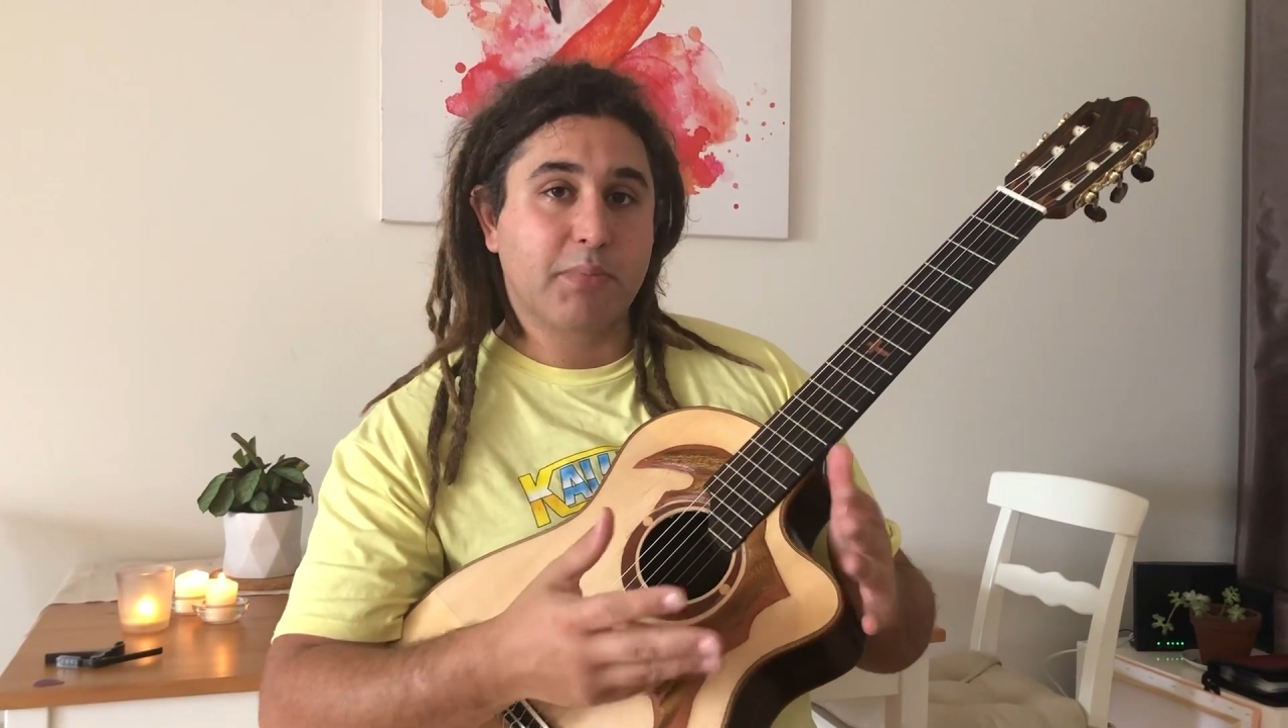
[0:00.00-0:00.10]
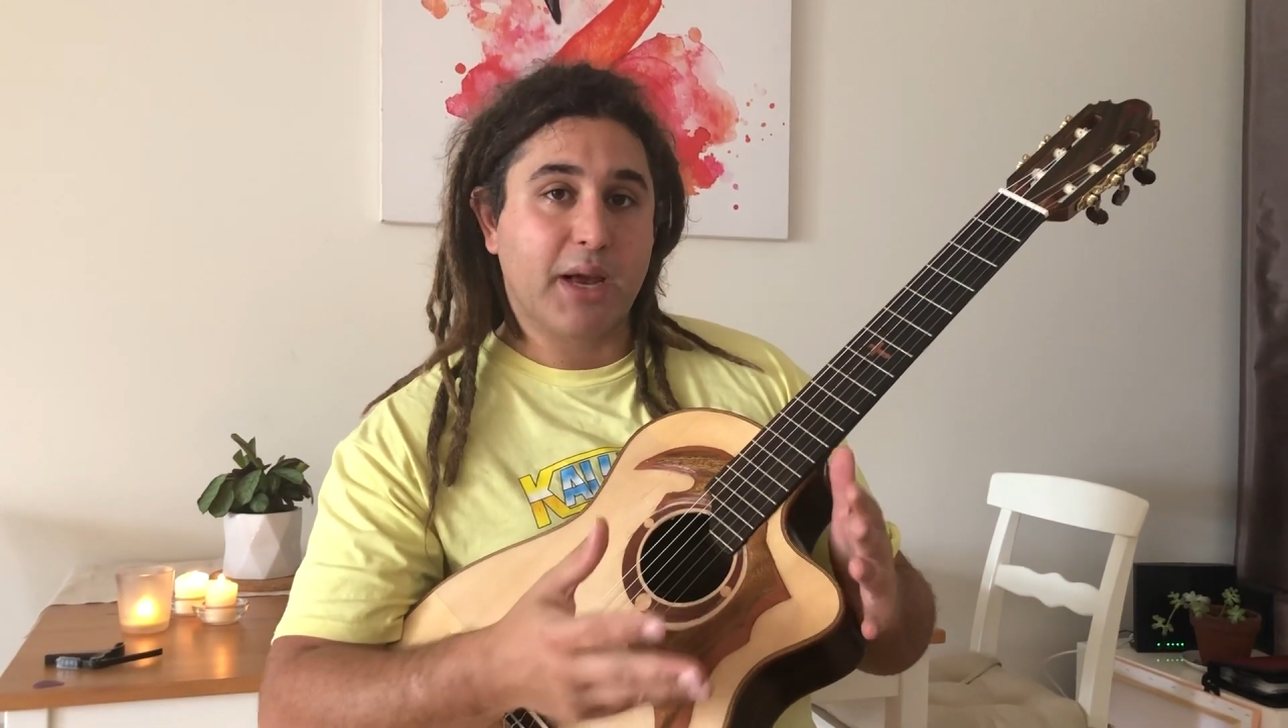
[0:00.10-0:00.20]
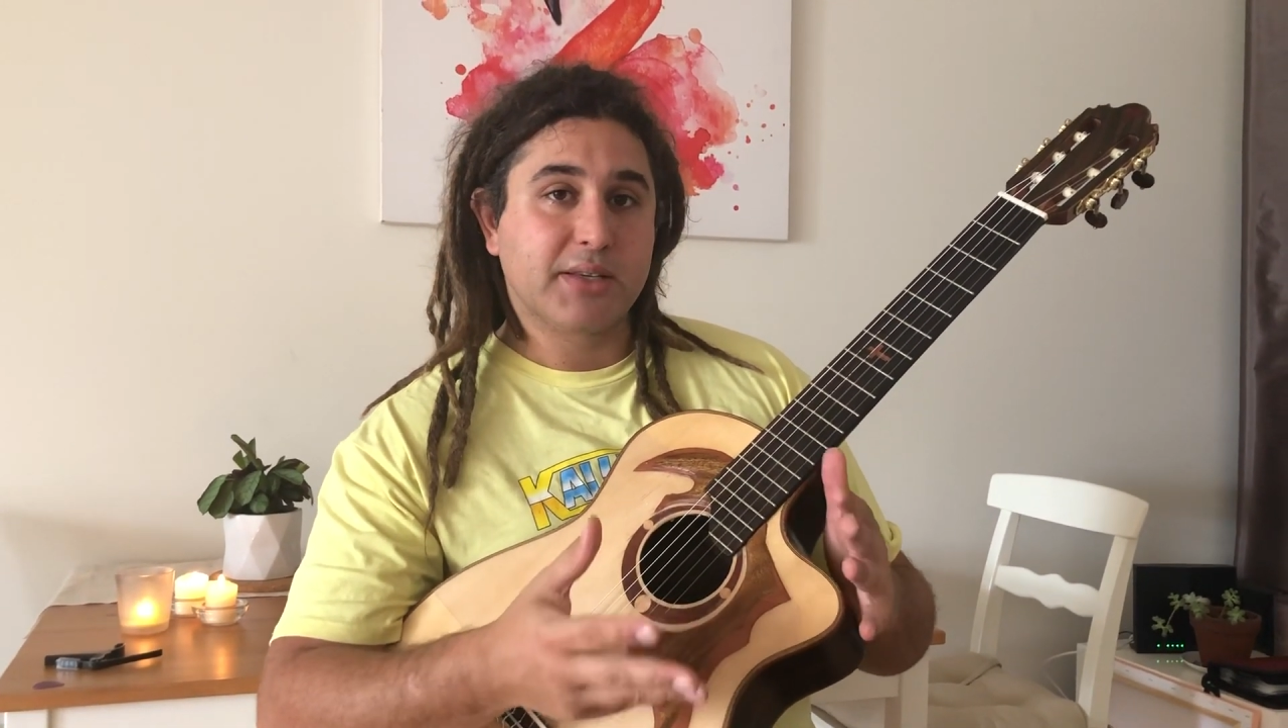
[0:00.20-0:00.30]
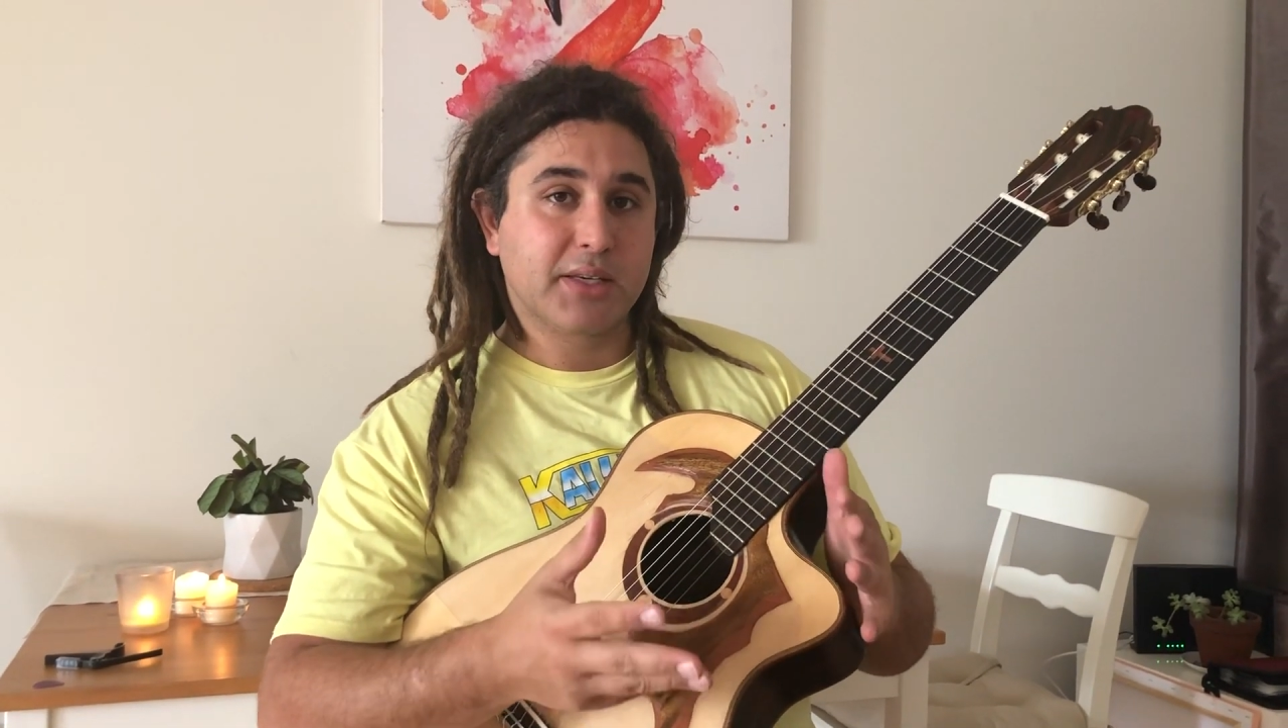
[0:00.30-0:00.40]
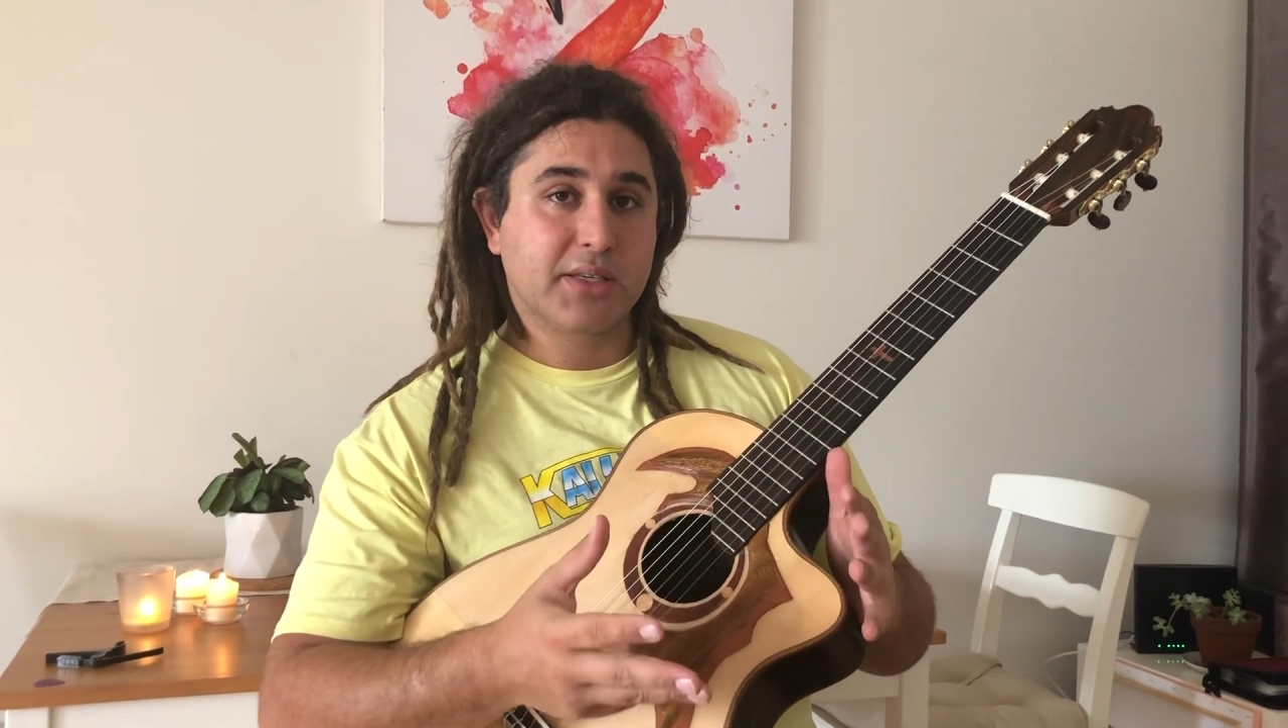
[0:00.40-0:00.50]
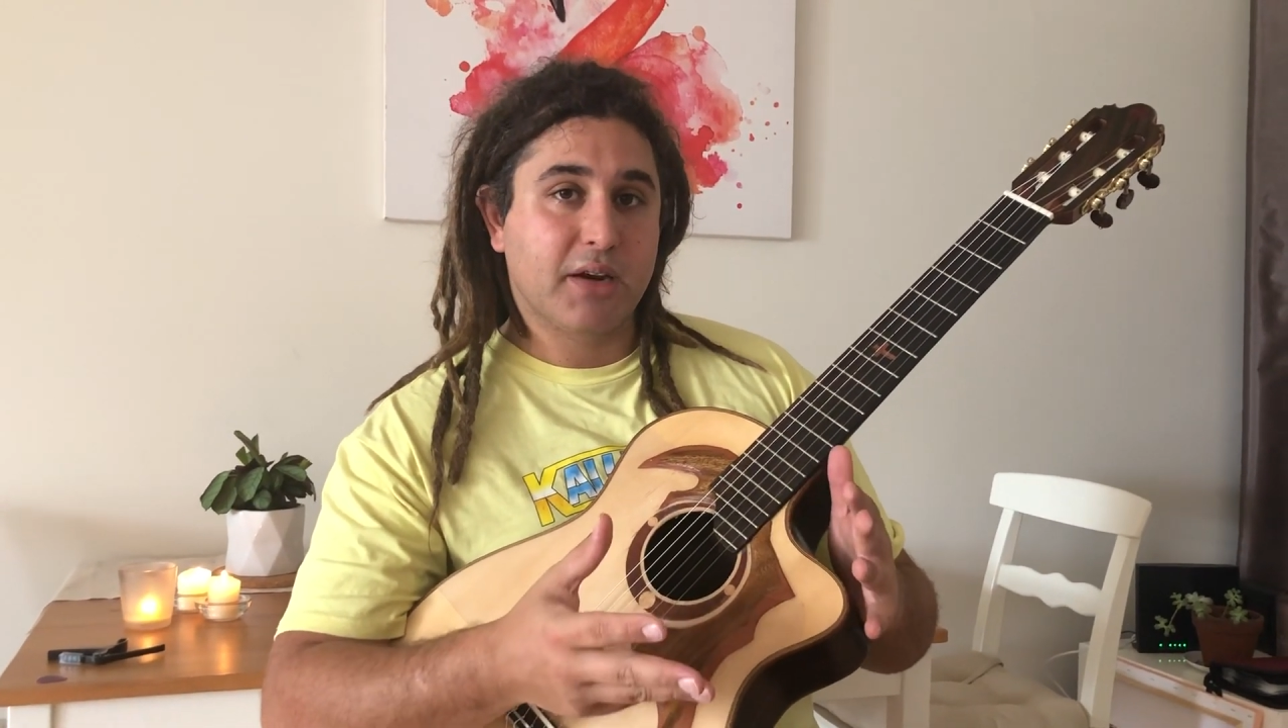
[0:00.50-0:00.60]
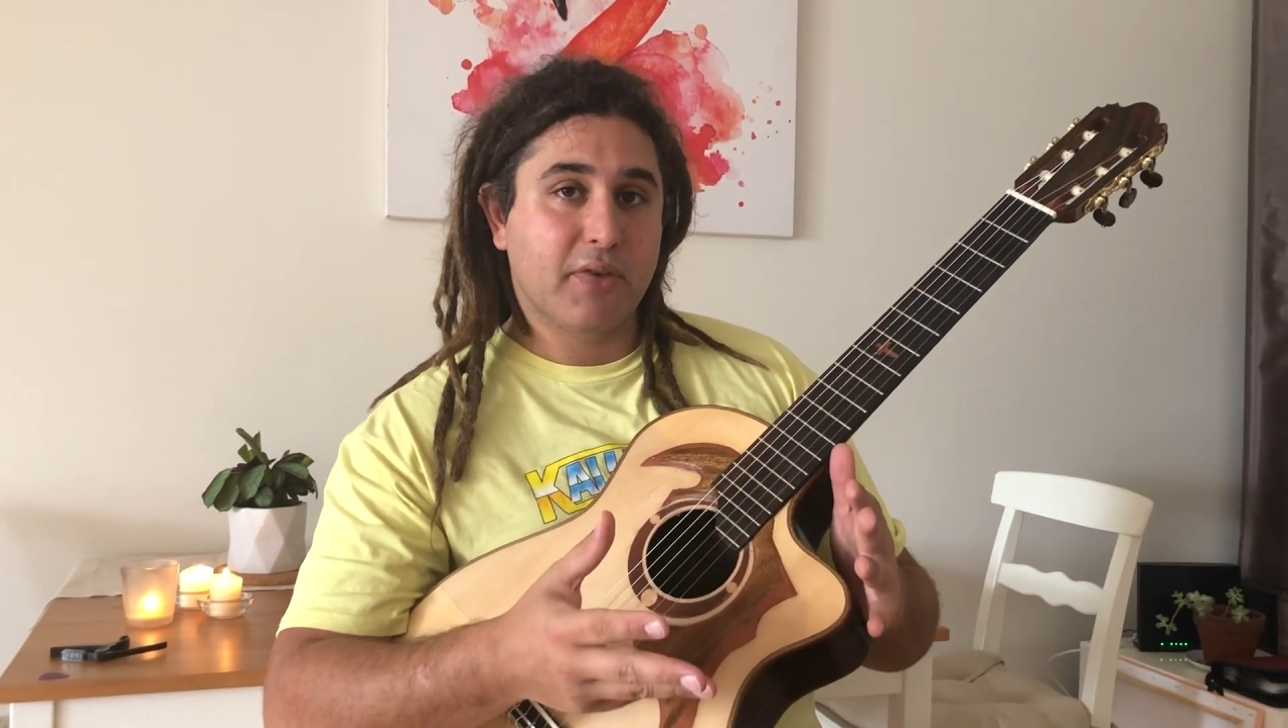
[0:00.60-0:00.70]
basic set